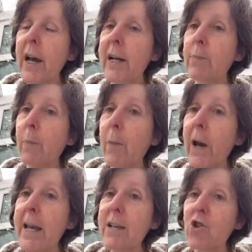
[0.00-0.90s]
and
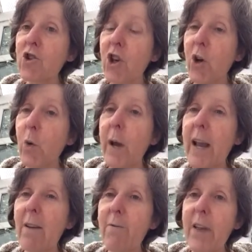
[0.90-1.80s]
please do,
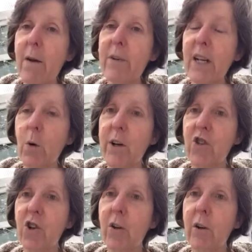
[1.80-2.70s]
if there is a
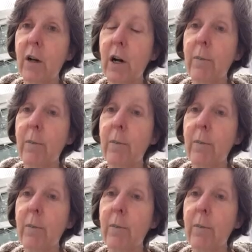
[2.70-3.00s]
question